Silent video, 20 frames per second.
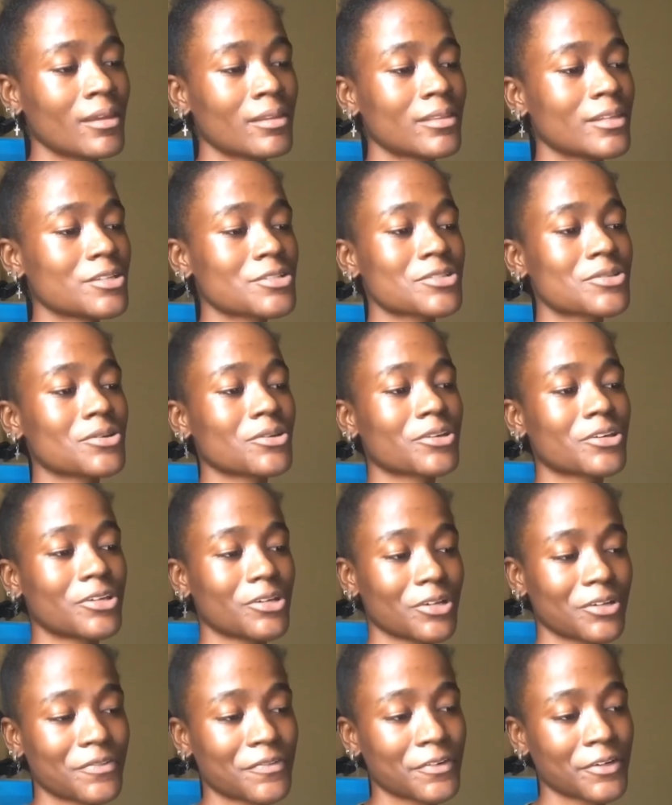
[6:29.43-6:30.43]
there's no
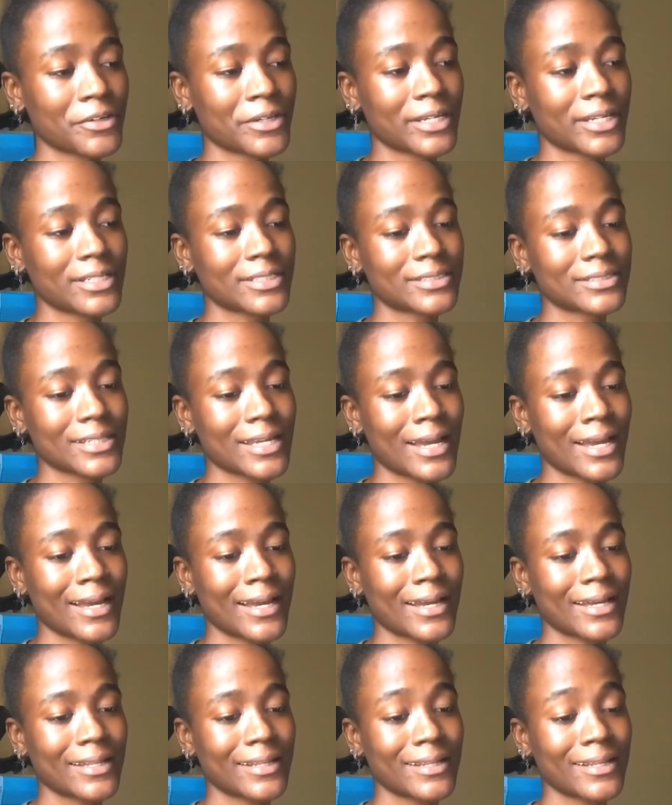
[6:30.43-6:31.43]
cure for it
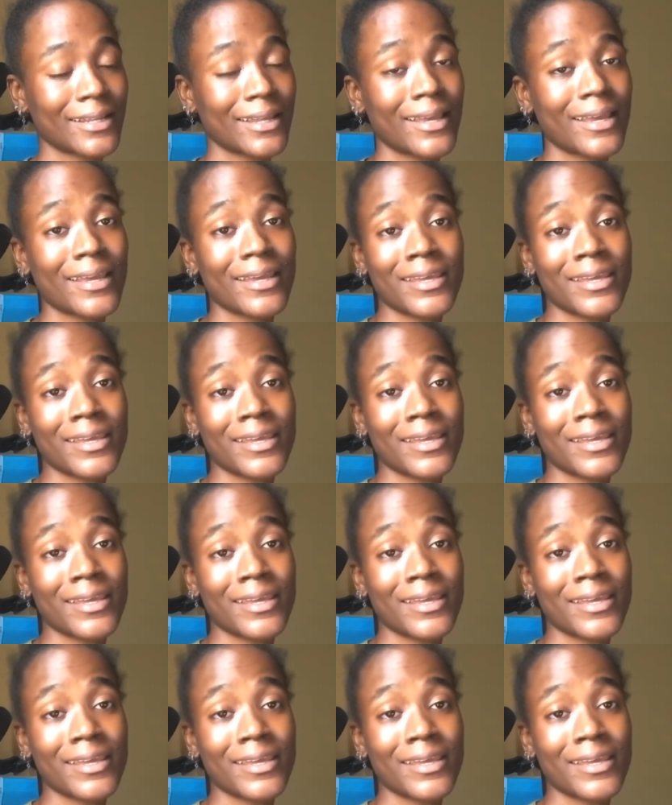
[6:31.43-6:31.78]
and